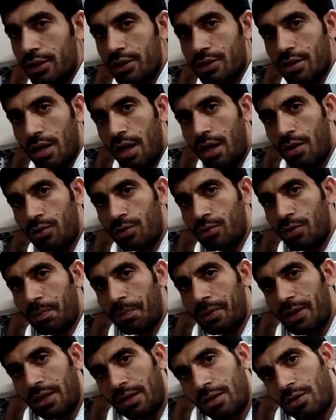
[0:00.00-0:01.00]
This is how to
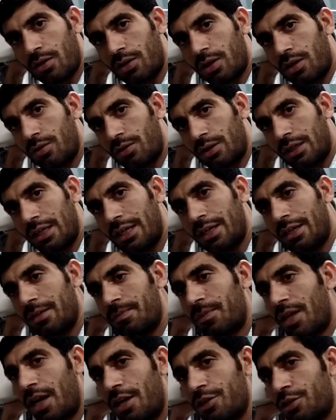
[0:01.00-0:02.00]
operate lockout relay.
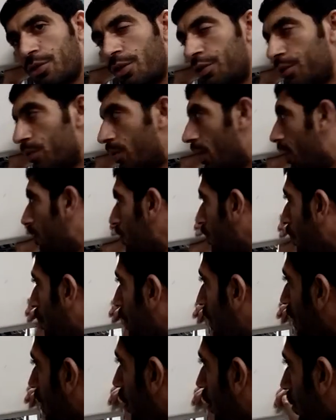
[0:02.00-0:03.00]
I show you how to
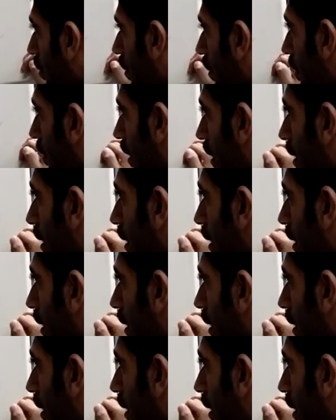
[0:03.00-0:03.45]
operate lockout